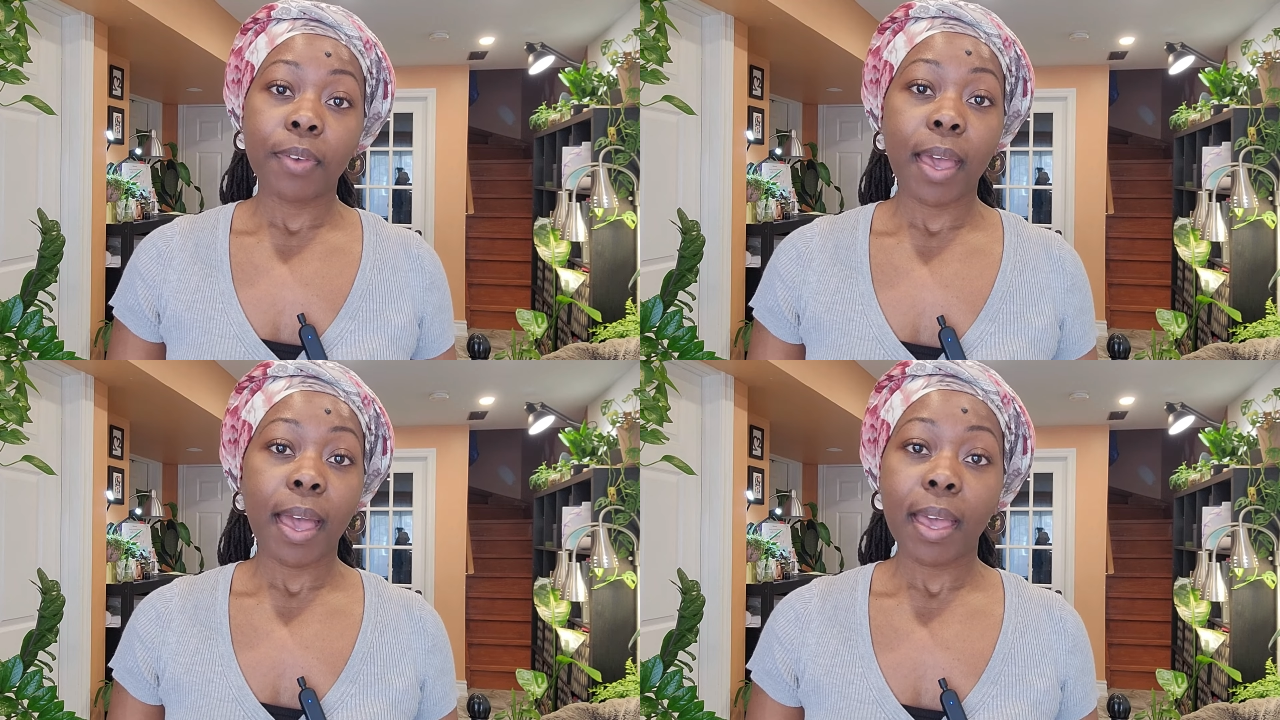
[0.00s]

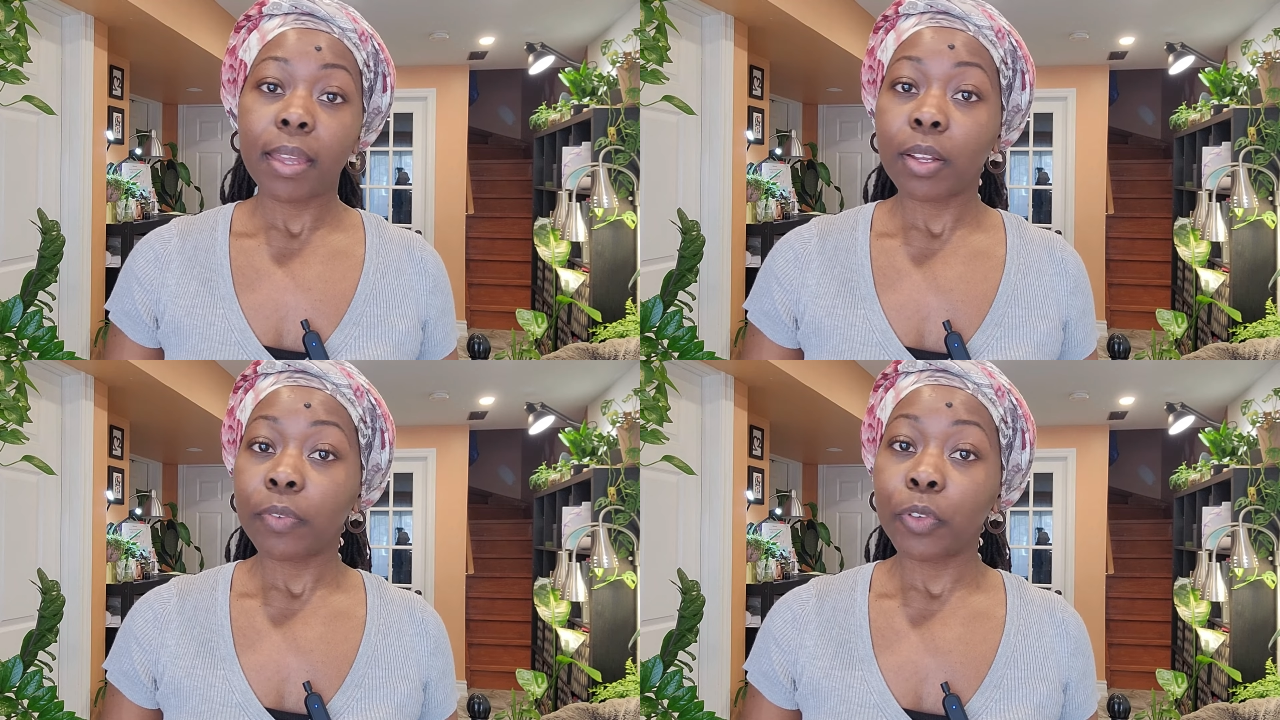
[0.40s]

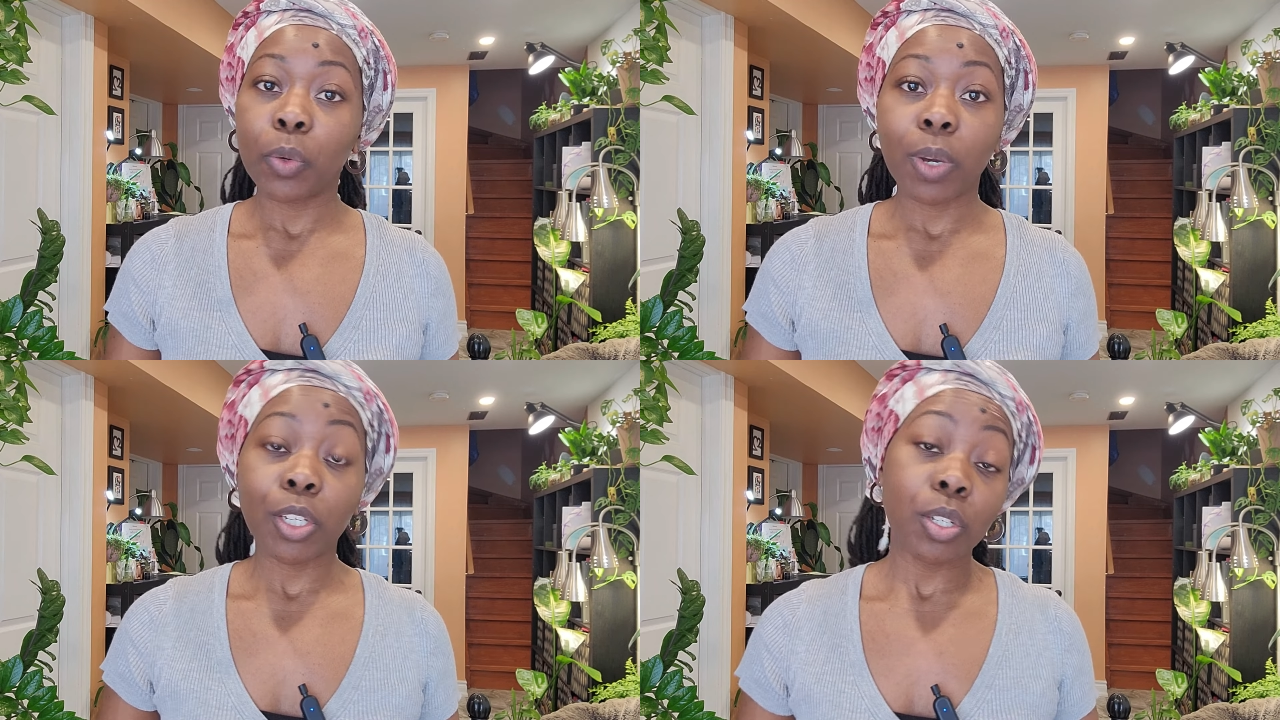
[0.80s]
had a
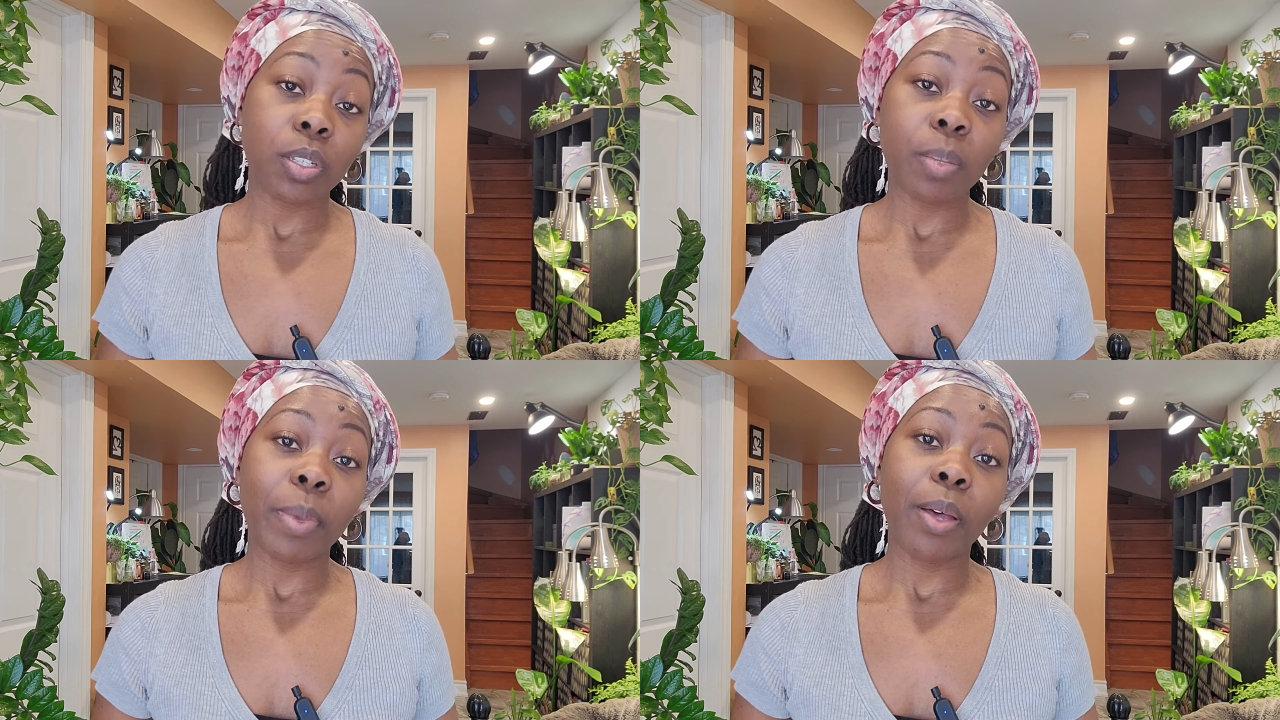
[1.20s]
few
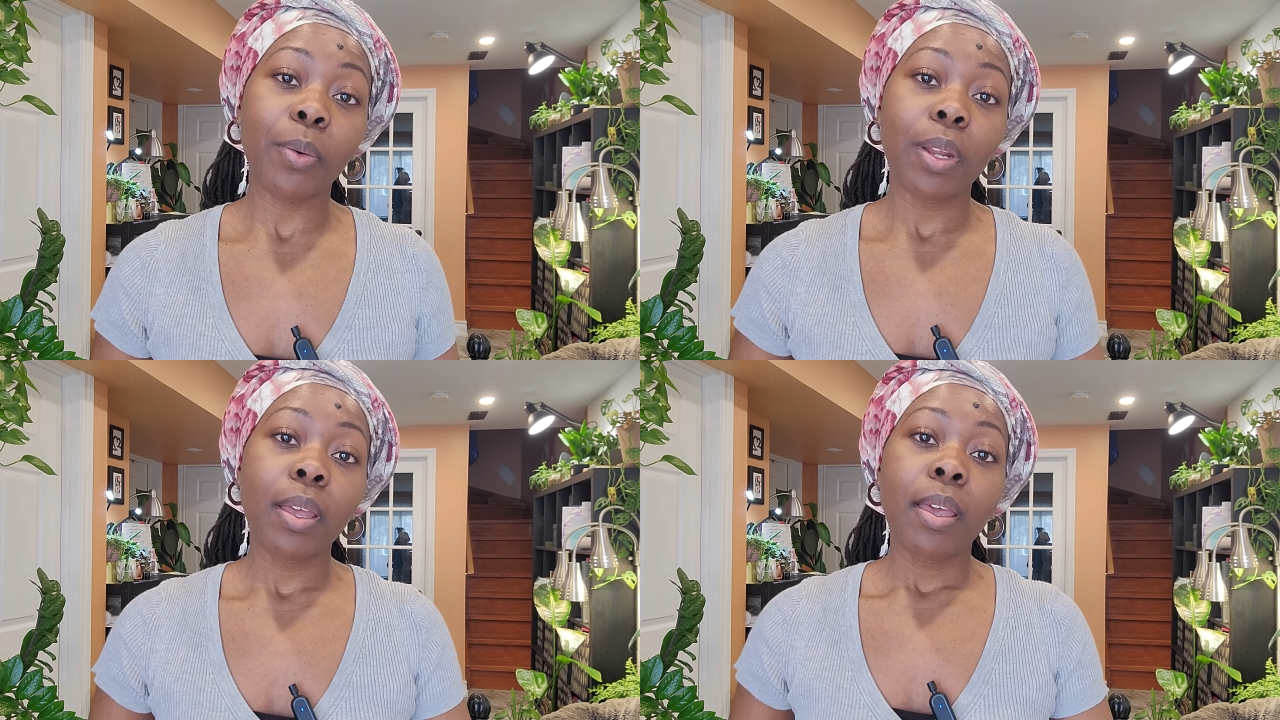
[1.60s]
questions
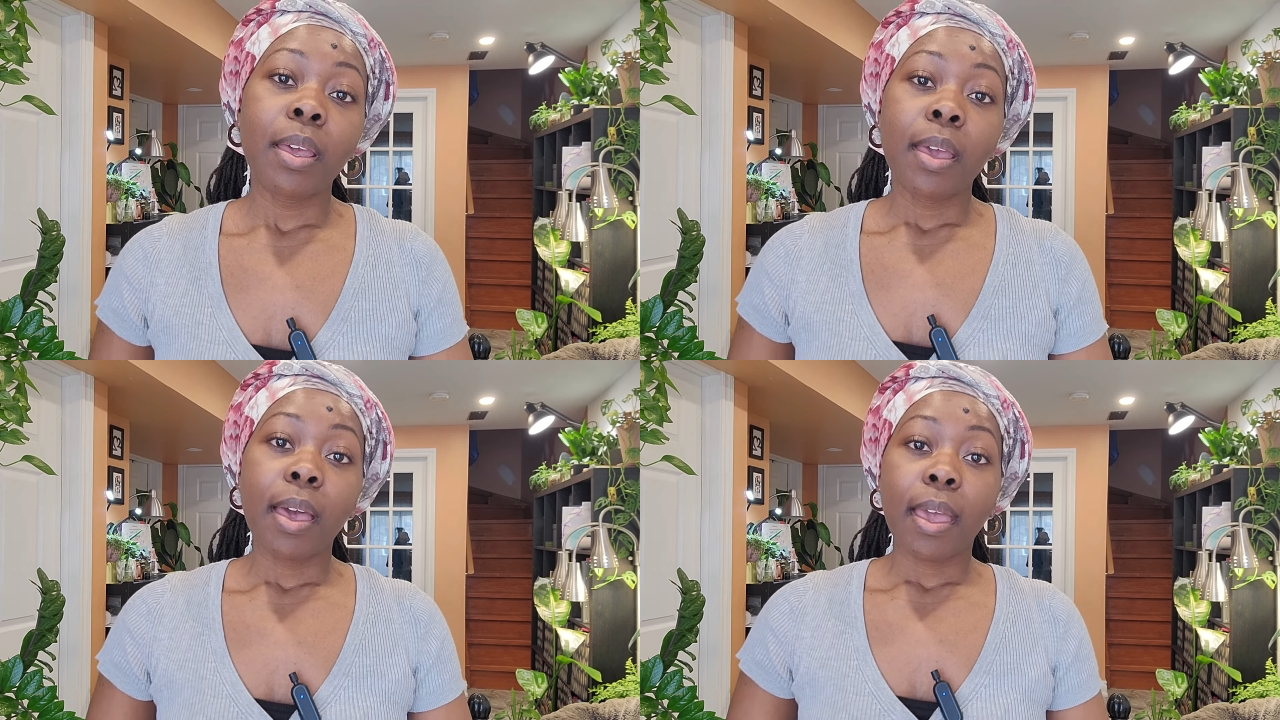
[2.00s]
about.
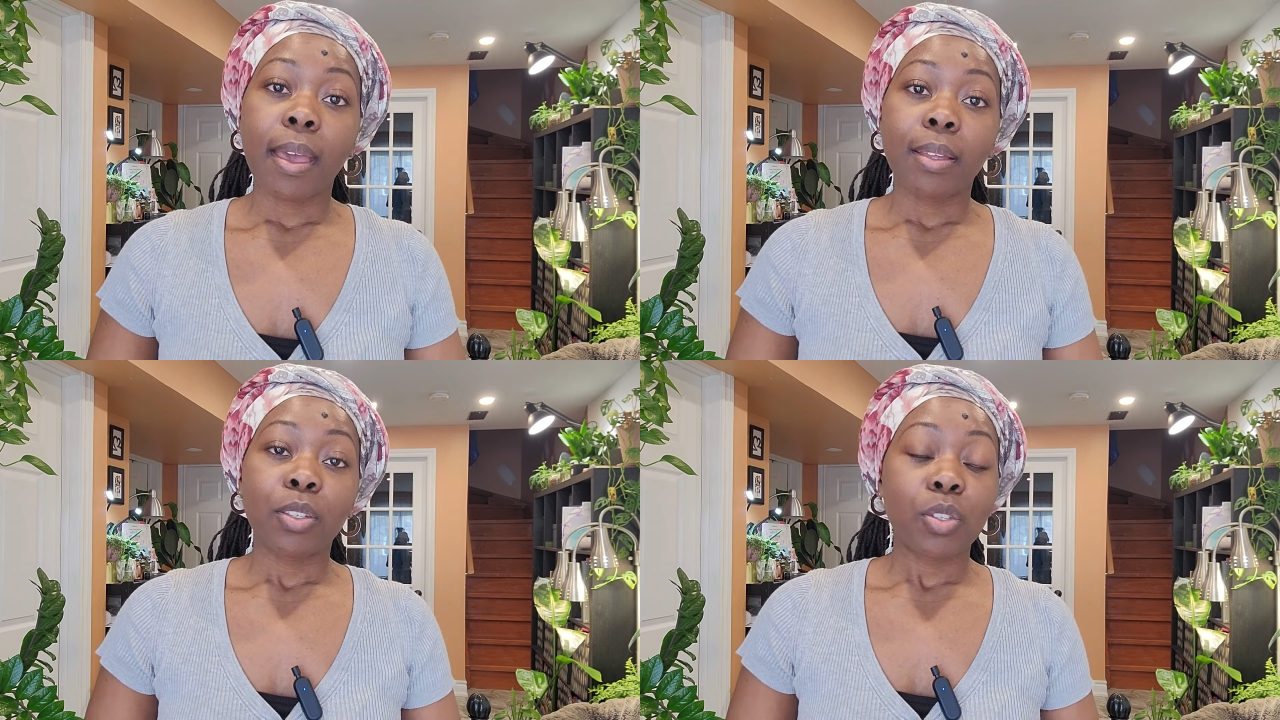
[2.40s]

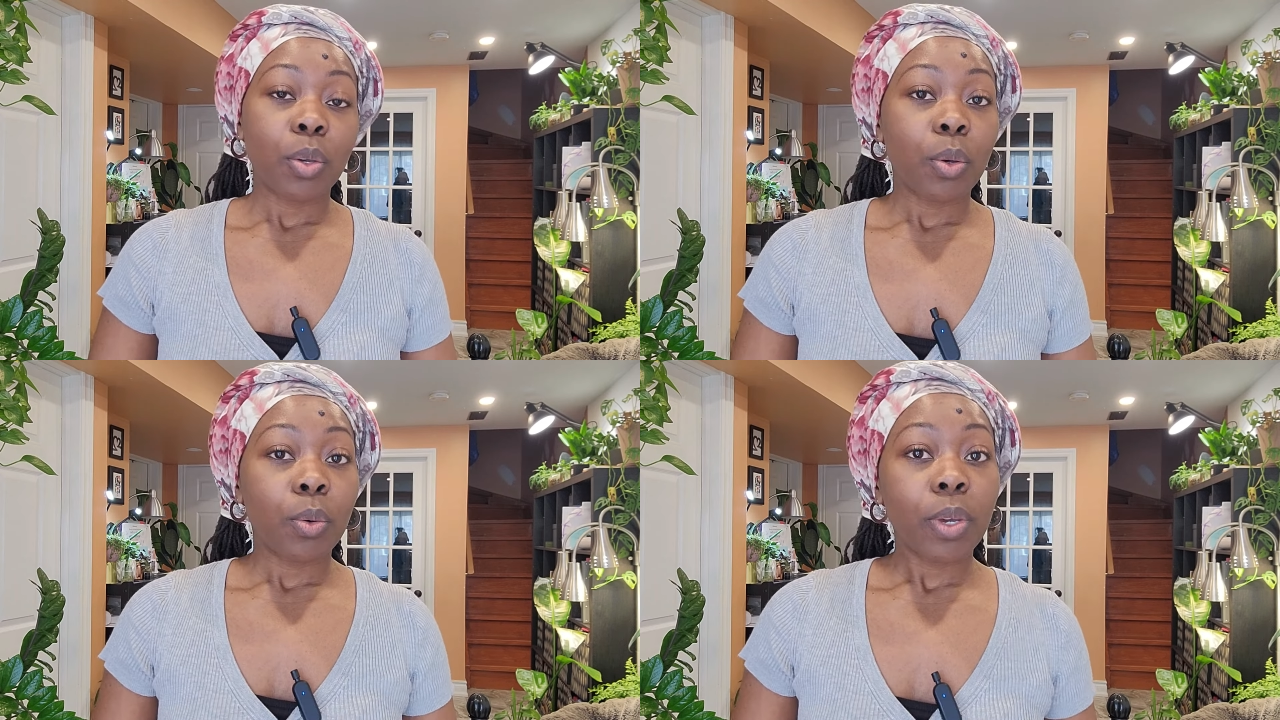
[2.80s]
And
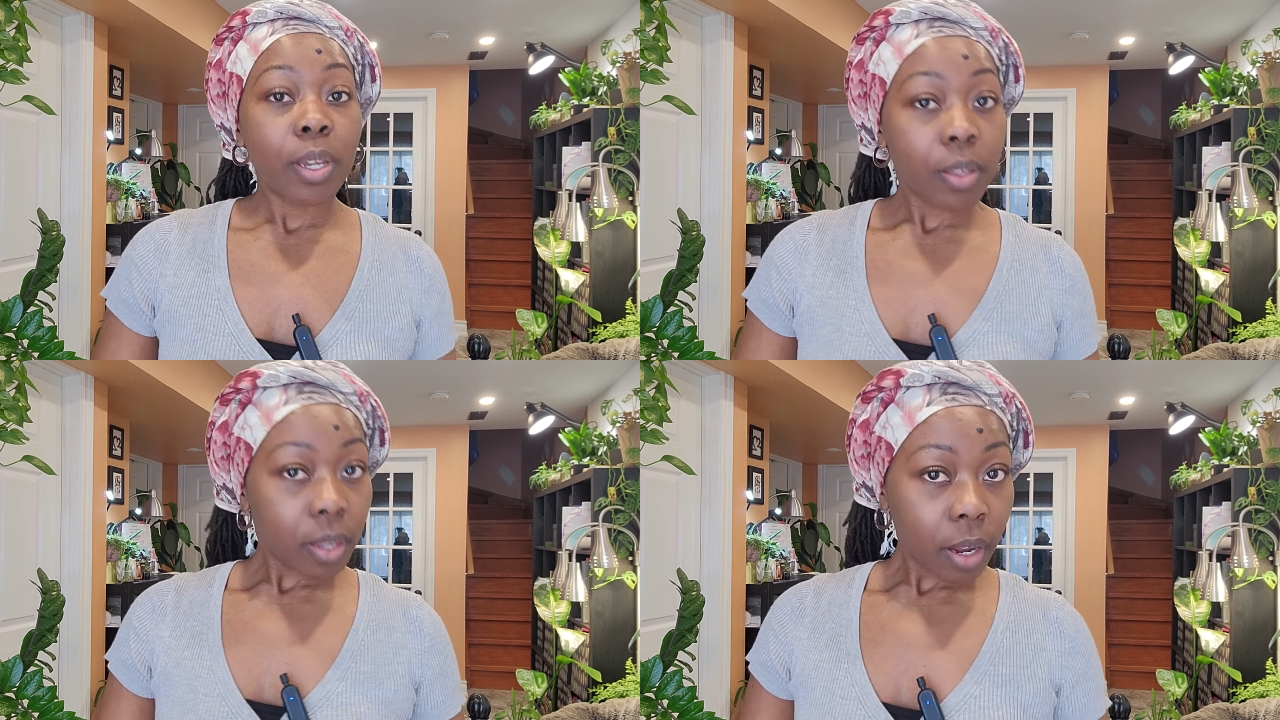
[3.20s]
so
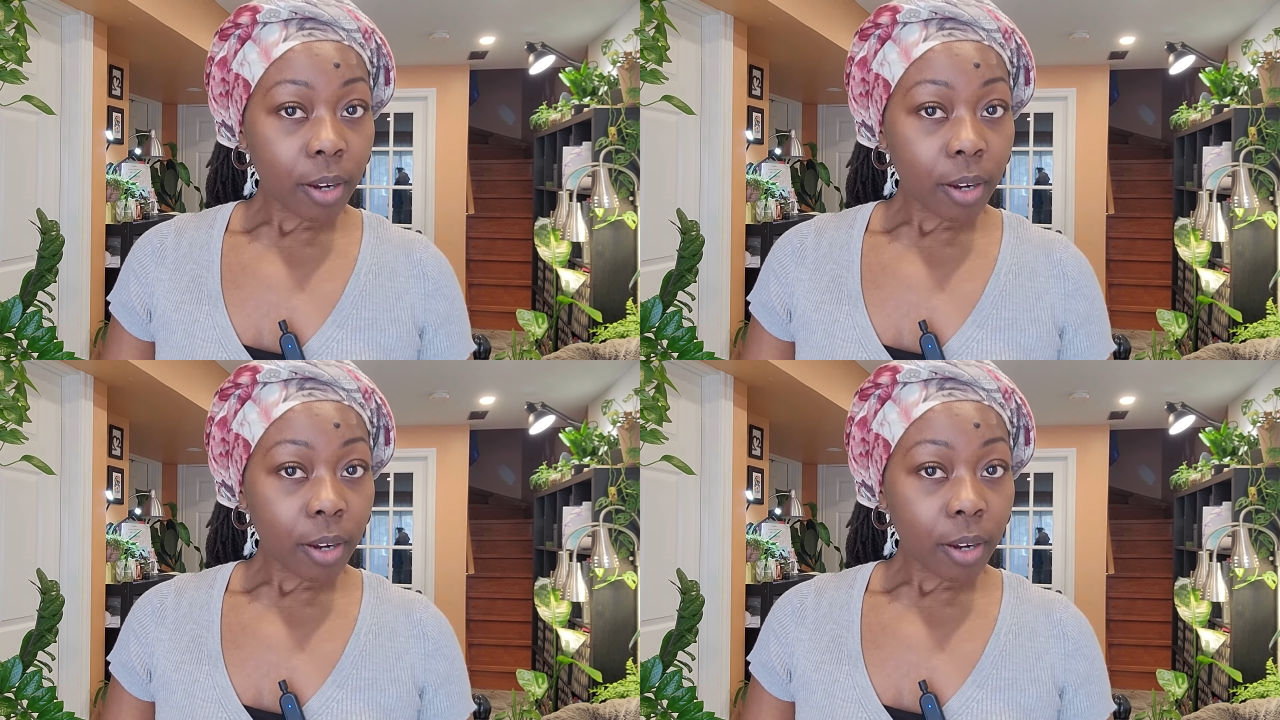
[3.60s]
here they